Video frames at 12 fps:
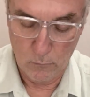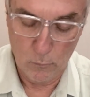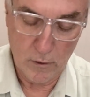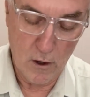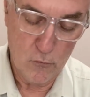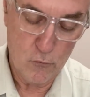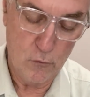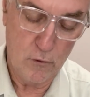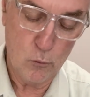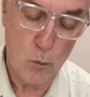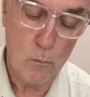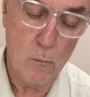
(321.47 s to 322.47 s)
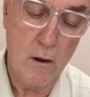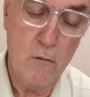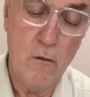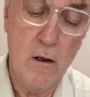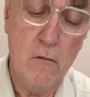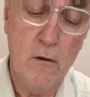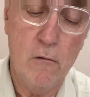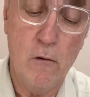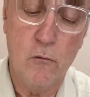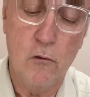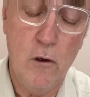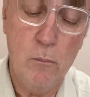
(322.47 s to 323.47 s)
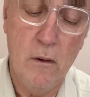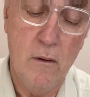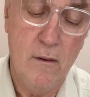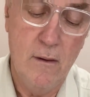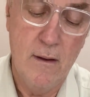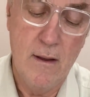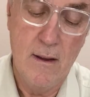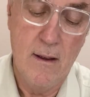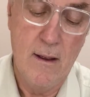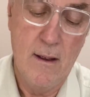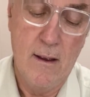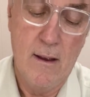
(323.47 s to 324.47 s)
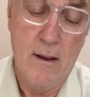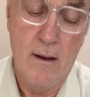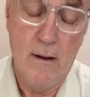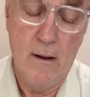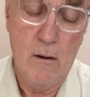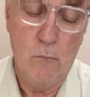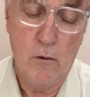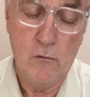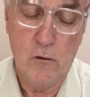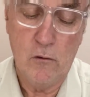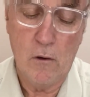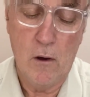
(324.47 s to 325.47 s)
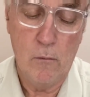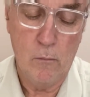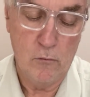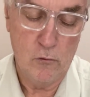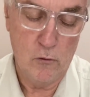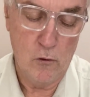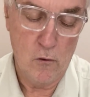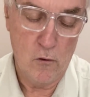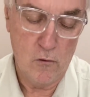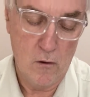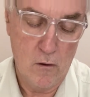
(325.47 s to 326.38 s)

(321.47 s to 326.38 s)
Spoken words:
we go through this one-way valve here on top, and we're just going to insert,